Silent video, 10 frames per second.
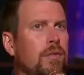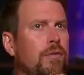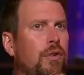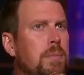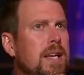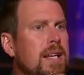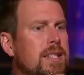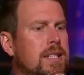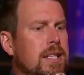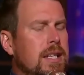For me,
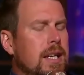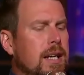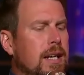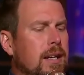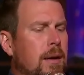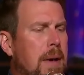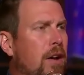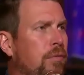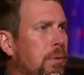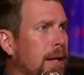it's the
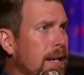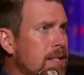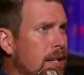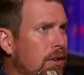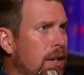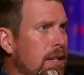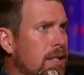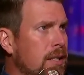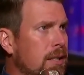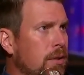amount of plays that are in
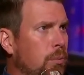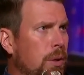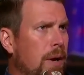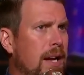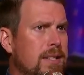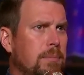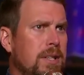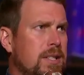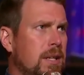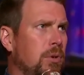it. We ran
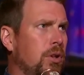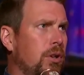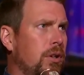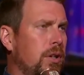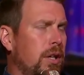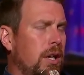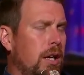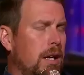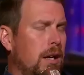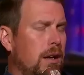something similar
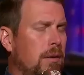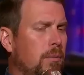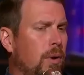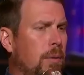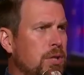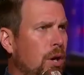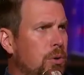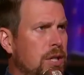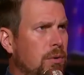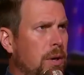when I was
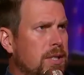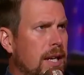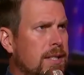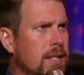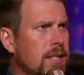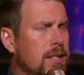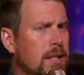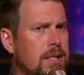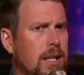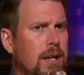coaching in West Texas.
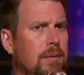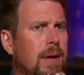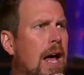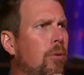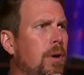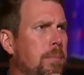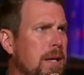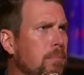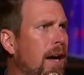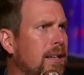It's a Hal
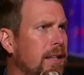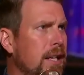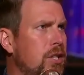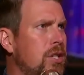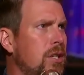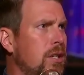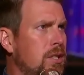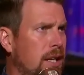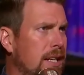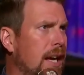Mummy, Mike Leach,
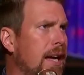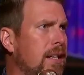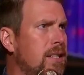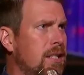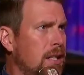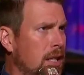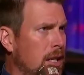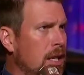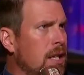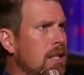Sonny Dykes
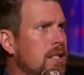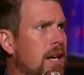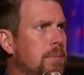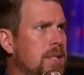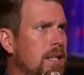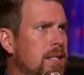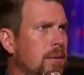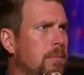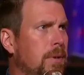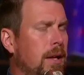type
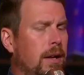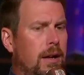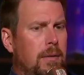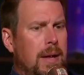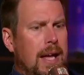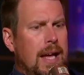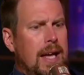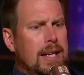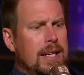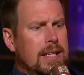system,
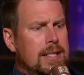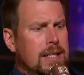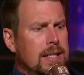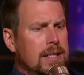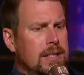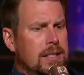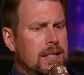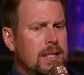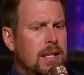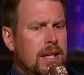and it is